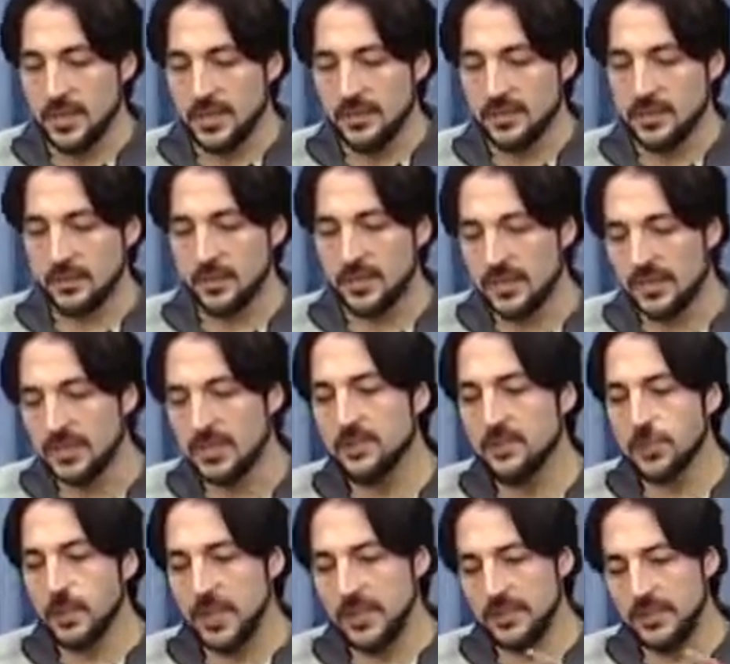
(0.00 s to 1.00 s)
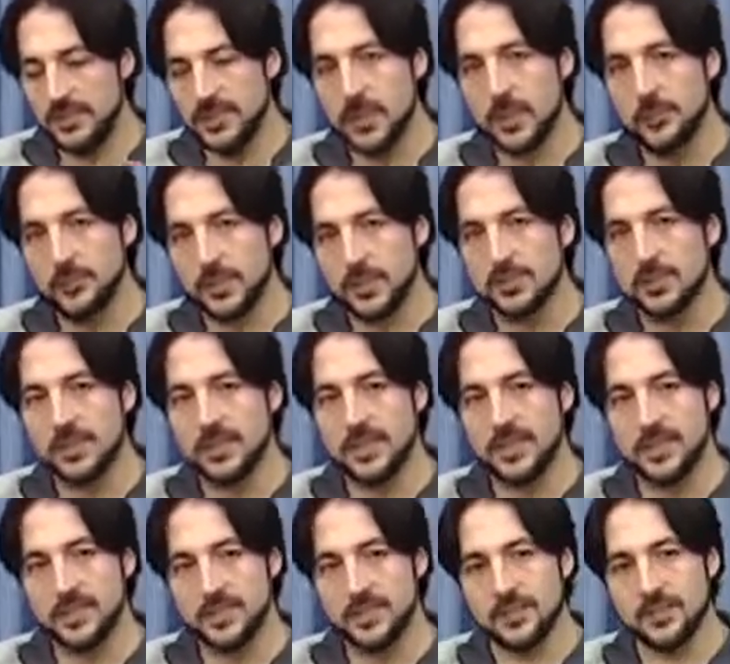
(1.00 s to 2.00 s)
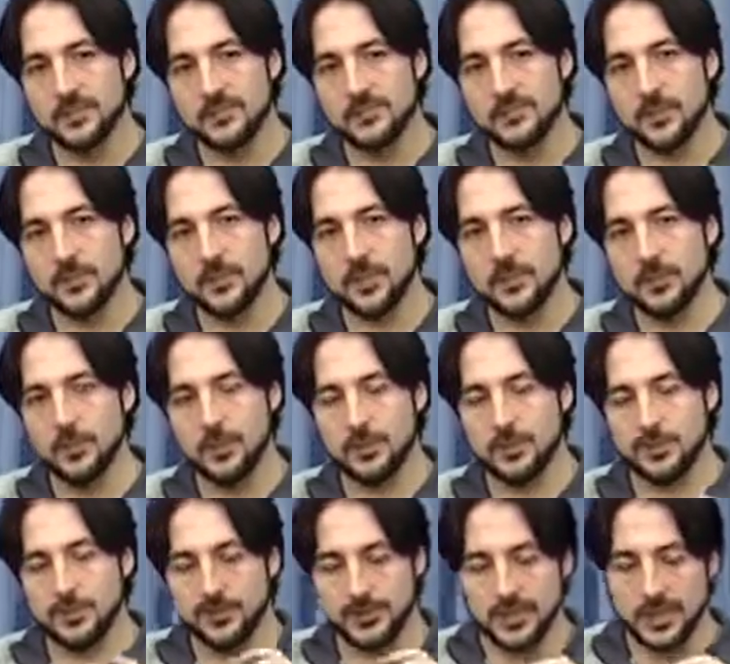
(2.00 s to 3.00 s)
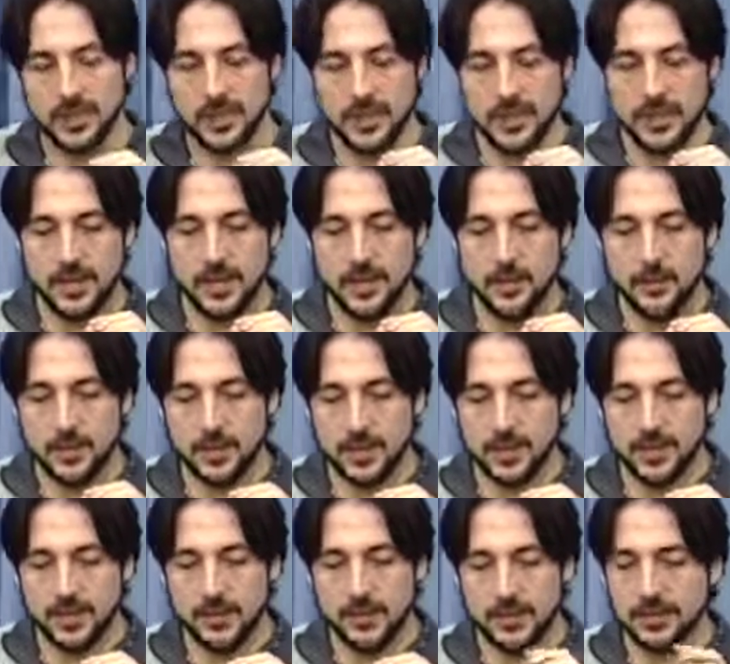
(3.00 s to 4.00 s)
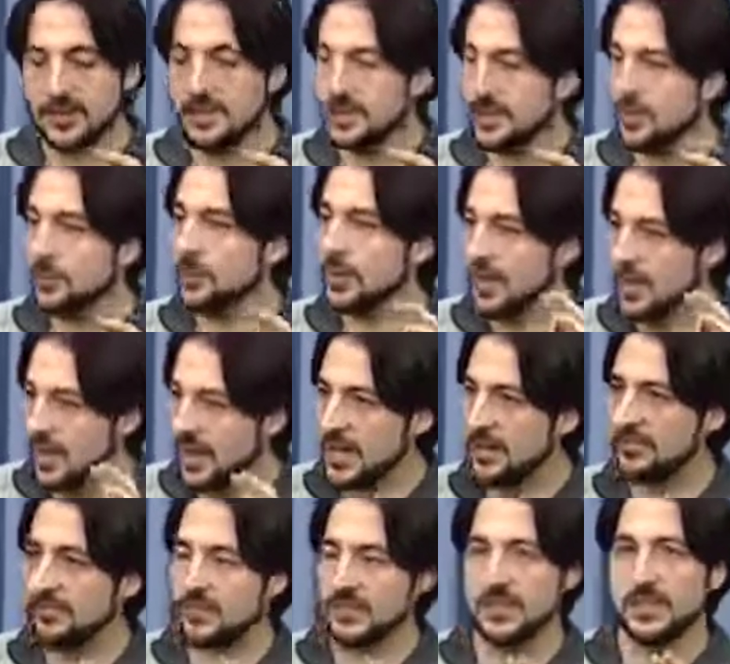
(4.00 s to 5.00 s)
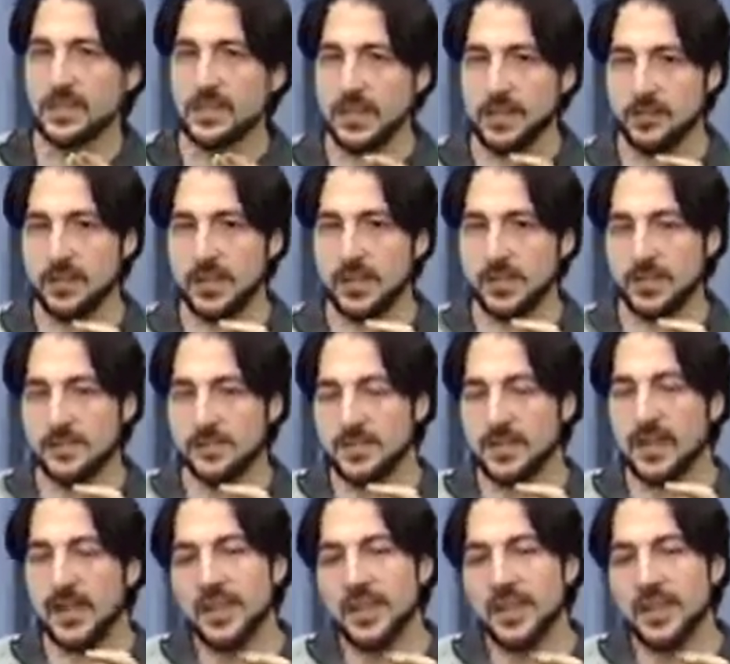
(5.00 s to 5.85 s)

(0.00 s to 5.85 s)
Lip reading: So this is why they are retired from the world, but they said we have physical bodies.